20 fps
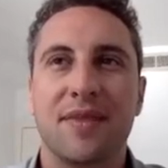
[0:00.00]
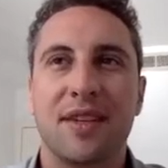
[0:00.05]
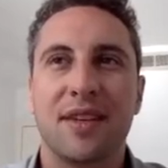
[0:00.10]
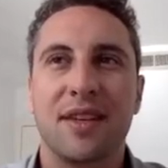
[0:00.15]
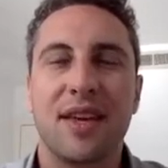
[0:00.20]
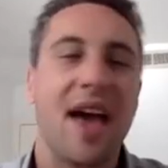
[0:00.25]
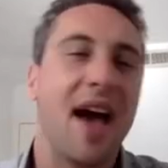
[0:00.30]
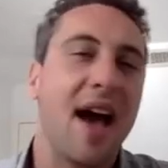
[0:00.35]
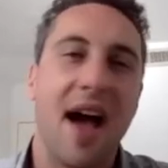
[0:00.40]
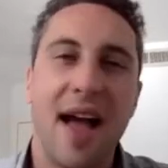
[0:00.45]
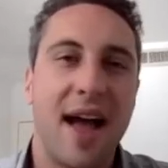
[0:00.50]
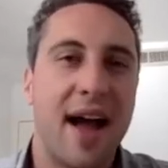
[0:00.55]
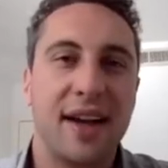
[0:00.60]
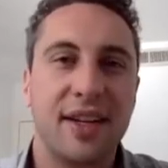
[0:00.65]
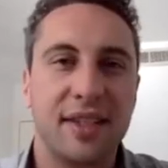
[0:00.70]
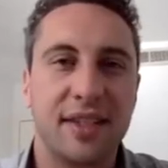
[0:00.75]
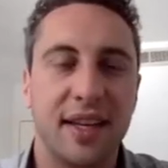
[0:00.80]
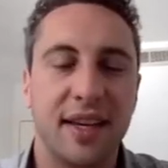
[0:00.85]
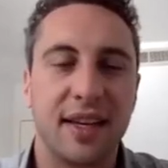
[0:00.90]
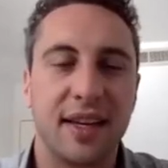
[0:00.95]
yeah, I, I
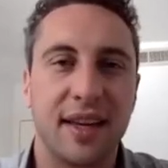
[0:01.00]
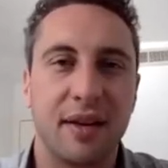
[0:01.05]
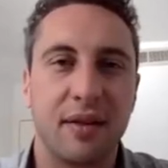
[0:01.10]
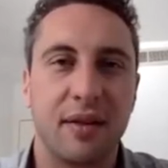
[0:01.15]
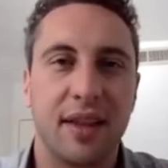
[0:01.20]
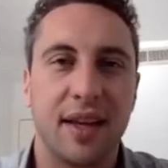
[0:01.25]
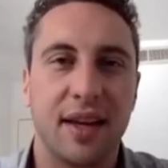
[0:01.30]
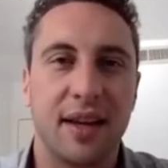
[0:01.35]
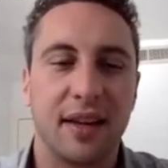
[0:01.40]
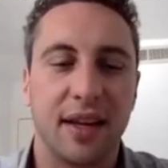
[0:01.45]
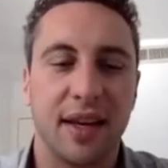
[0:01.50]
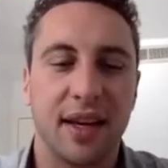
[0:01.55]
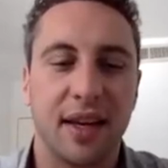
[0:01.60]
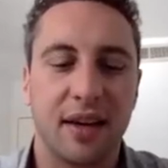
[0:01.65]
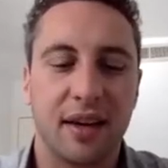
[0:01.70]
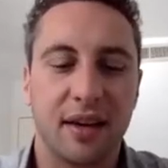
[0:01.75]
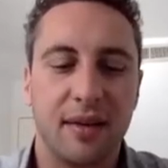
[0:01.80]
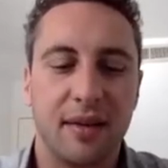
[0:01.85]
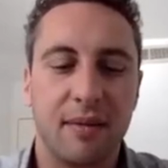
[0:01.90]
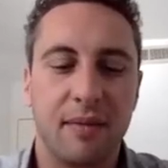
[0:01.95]
just think that, that like
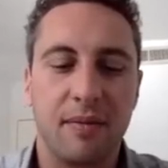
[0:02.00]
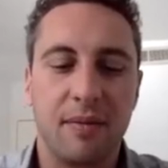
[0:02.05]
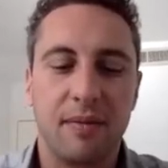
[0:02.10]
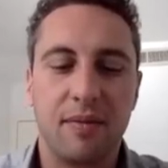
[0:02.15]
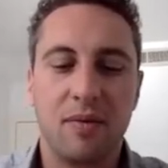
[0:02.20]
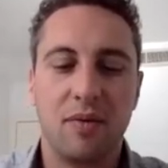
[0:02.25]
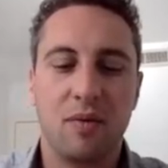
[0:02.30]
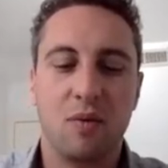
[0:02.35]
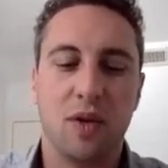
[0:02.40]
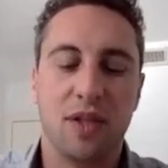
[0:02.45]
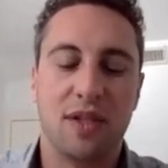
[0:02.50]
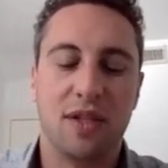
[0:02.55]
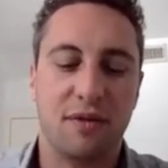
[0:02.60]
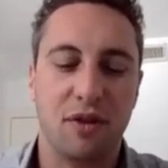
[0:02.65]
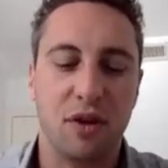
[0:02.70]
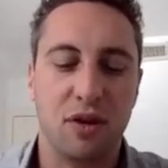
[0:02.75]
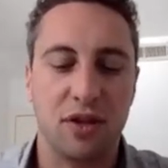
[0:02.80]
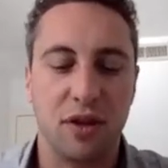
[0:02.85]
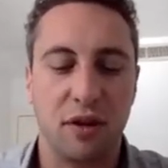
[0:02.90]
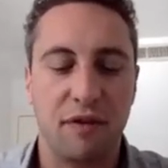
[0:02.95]
what's
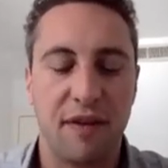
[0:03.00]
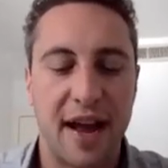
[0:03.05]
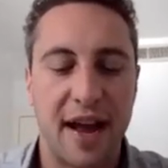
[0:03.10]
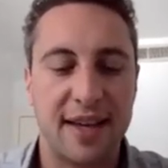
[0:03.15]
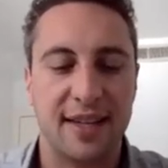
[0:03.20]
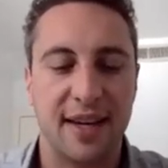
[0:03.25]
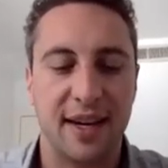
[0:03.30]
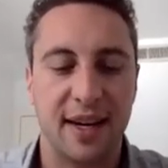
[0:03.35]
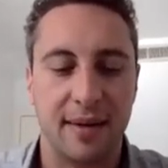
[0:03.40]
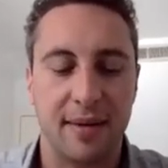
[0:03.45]
so, so, fascinating